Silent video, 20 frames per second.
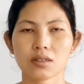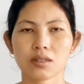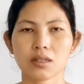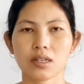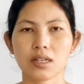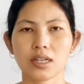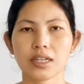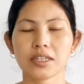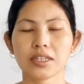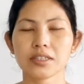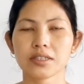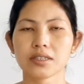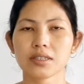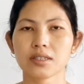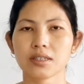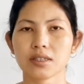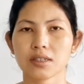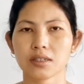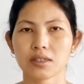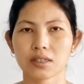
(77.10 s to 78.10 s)
Let
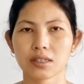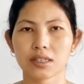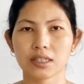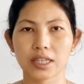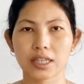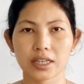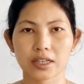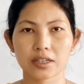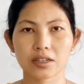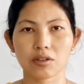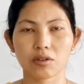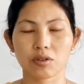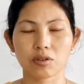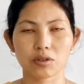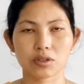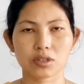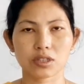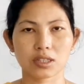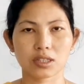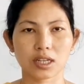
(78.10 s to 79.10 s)
us take
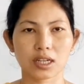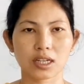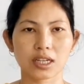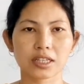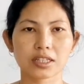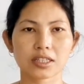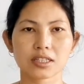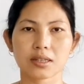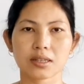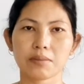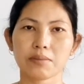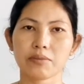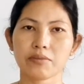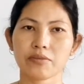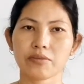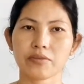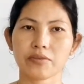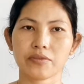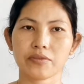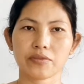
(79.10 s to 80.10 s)
or collect
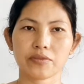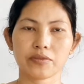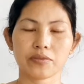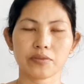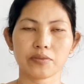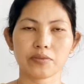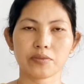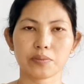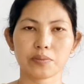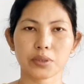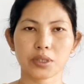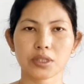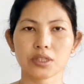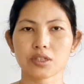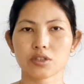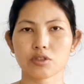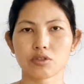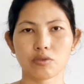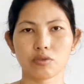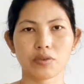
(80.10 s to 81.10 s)
some
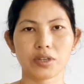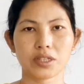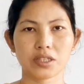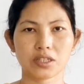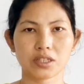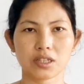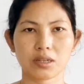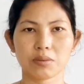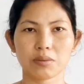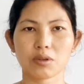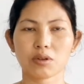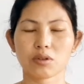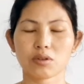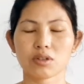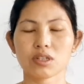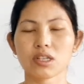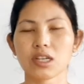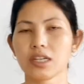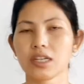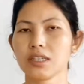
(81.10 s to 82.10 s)
pieces of vegetable, or
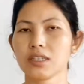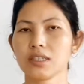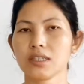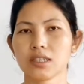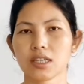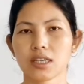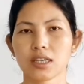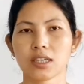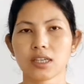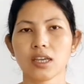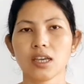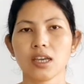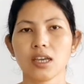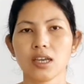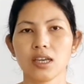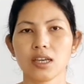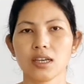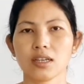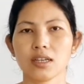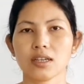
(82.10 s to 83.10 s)
let us take
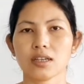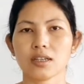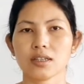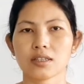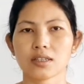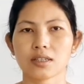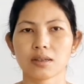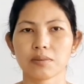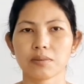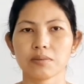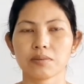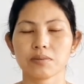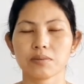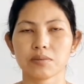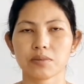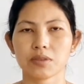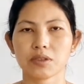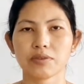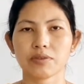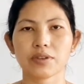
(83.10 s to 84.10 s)

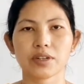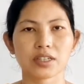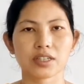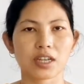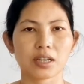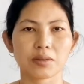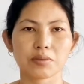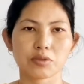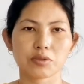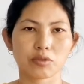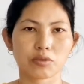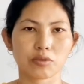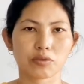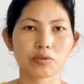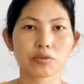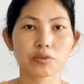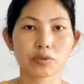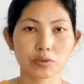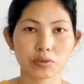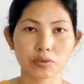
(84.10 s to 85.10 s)
some different types of
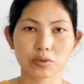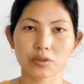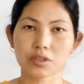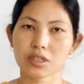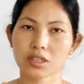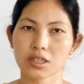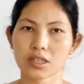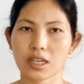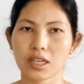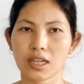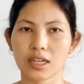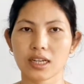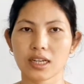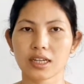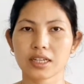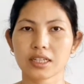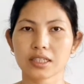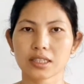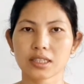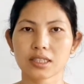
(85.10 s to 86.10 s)
fruits and
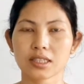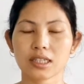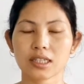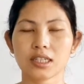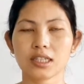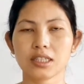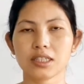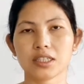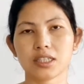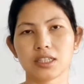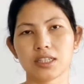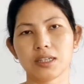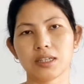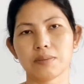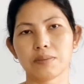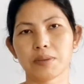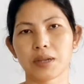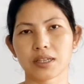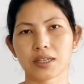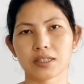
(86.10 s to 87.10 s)
let us seal it in a
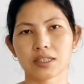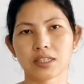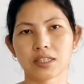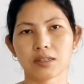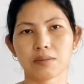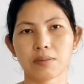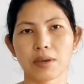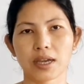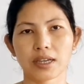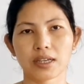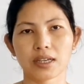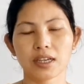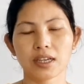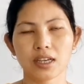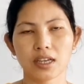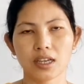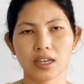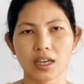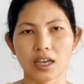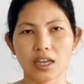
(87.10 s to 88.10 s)
plastic bag
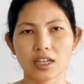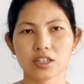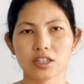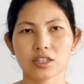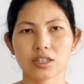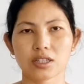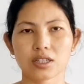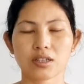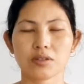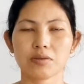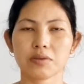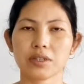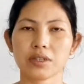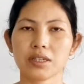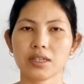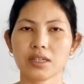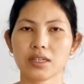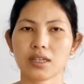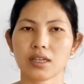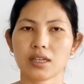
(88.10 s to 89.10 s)
and seal
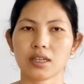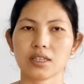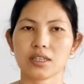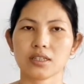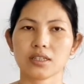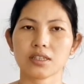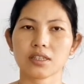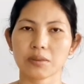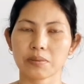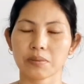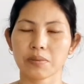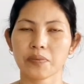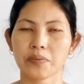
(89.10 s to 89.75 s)
with a zip.